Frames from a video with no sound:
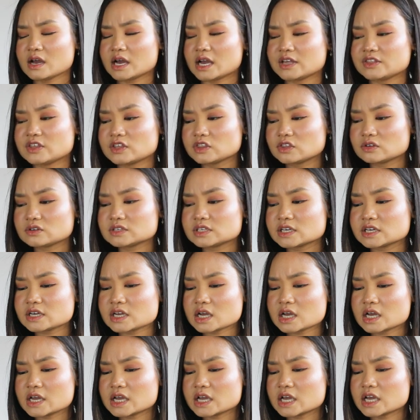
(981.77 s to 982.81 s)
I think there's like
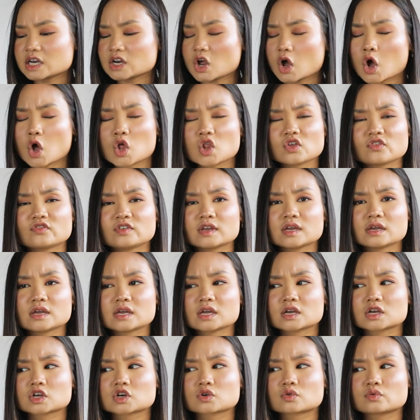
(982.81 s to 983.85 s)
an
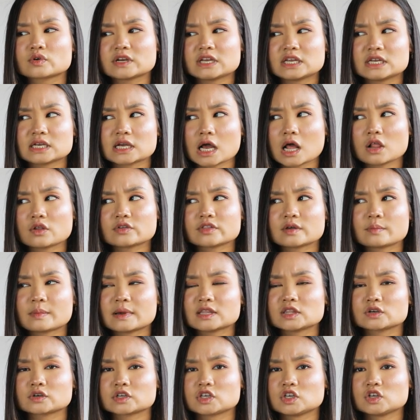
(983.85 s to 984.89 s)
olivey green color that
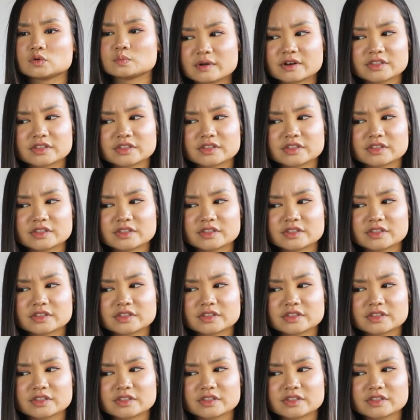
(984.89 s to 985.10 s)
might look cute,